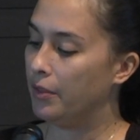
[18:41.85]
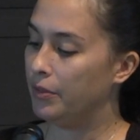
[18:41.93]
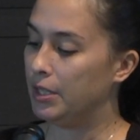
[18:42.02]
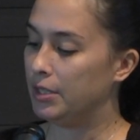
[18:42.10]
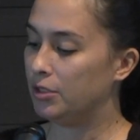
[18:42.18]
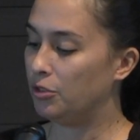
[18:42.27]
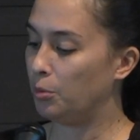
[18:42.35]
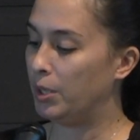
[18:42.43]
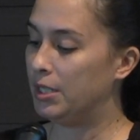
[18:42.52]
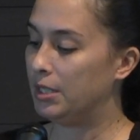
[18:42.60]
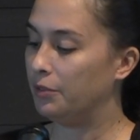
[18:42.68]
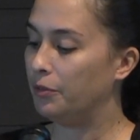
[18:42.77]
these
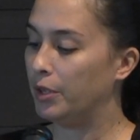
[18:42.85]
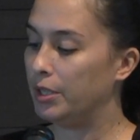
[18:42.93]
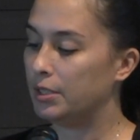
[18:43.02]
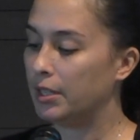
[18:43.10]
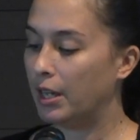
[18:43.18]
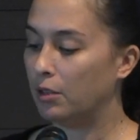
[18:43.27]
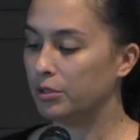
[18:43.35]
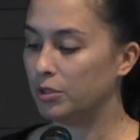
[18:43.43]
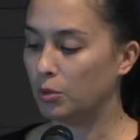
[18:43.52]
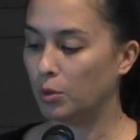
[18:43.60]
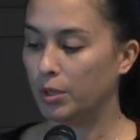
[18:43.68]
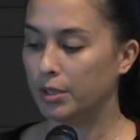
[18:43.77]
3 different Health
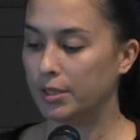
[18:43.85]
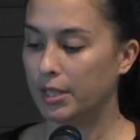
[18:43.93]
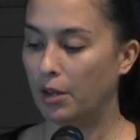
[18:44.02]
Source,